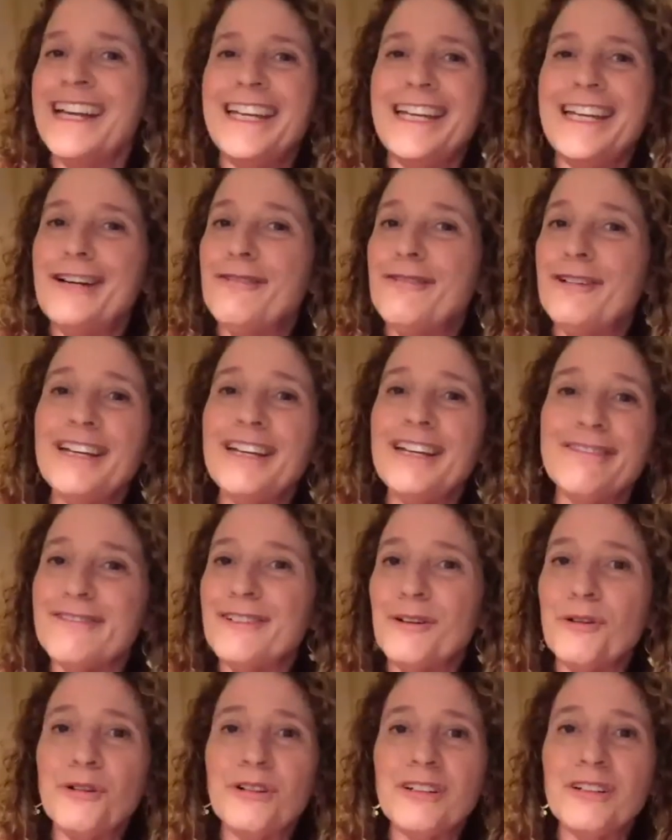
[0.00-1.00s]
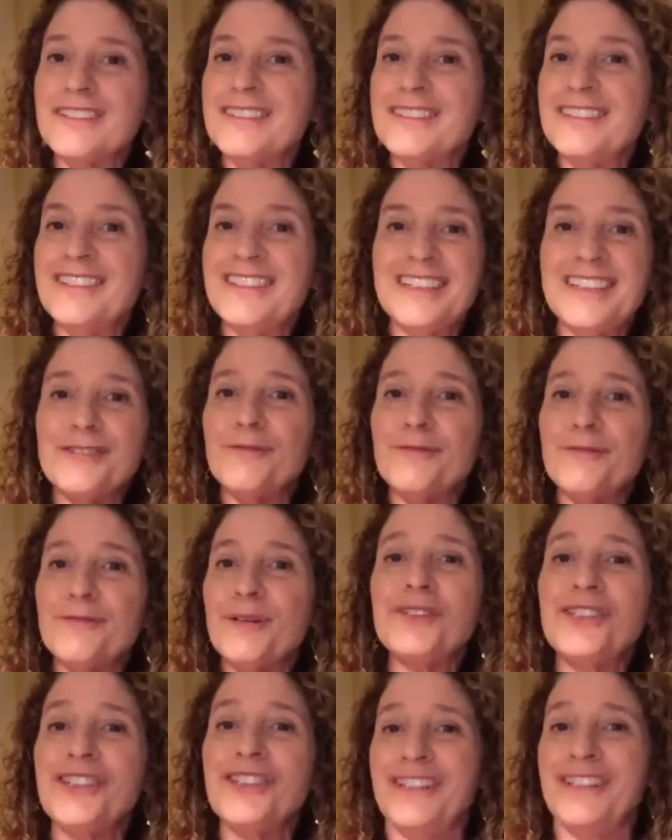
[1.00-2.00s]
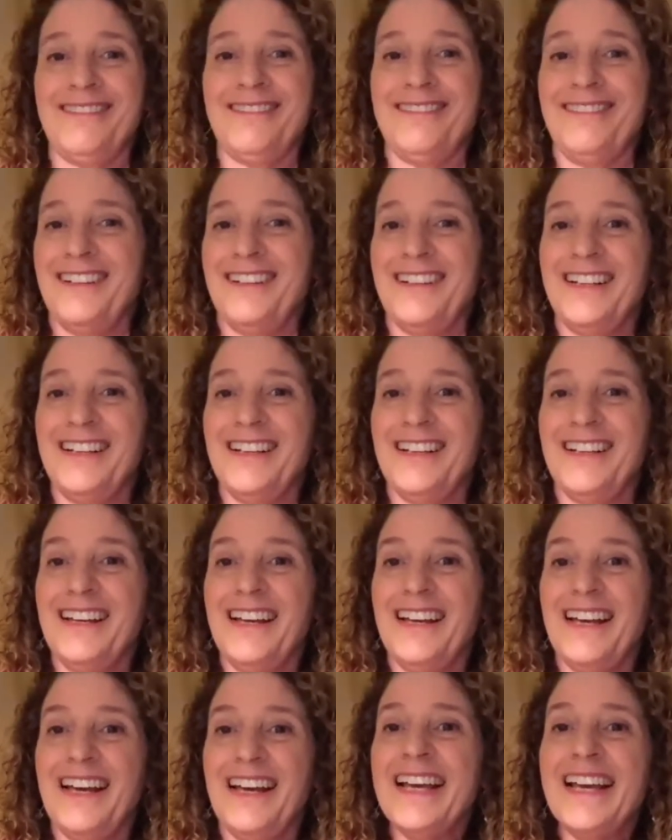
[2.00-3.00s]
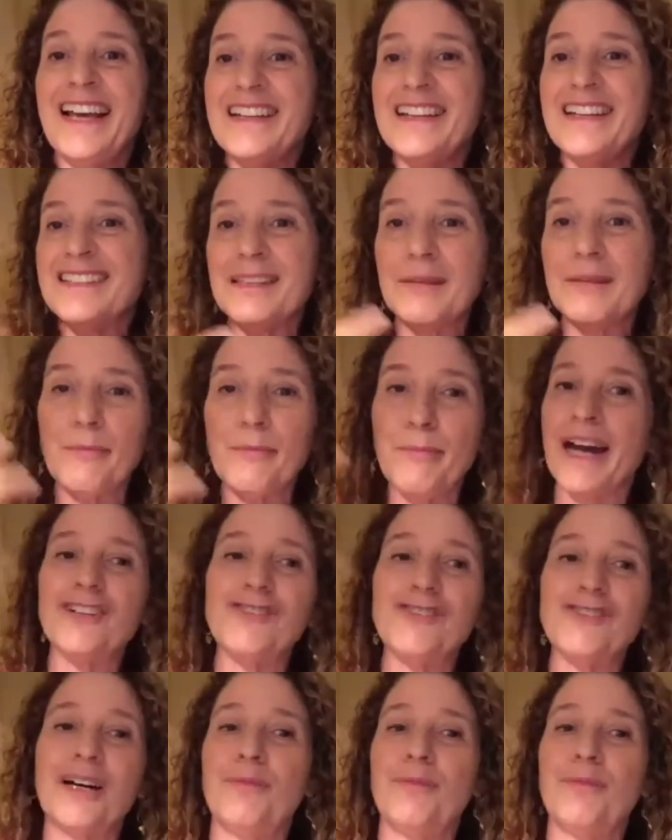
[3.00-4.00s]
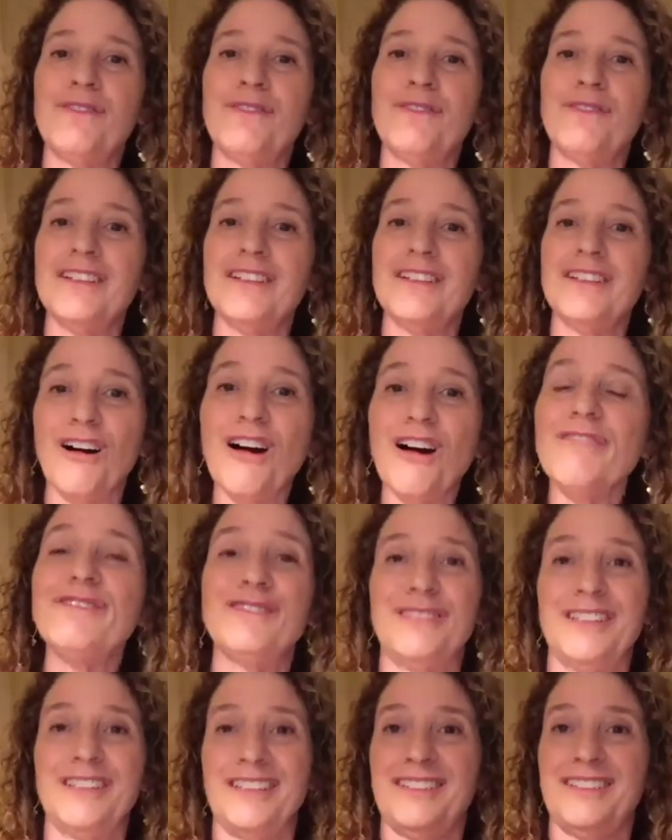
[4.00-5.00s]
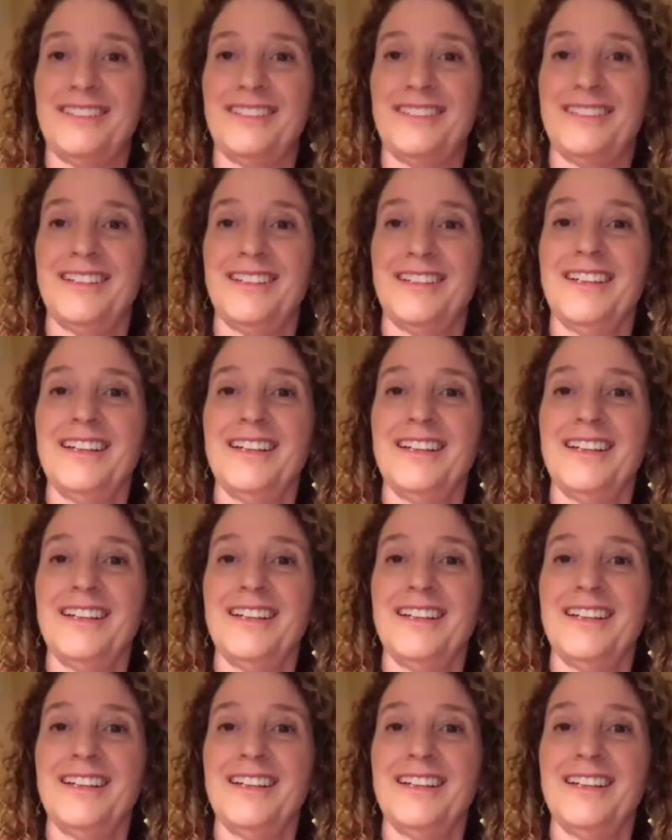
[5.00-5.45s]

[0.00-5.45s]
grief or disruption against the backdrop of this awfulness.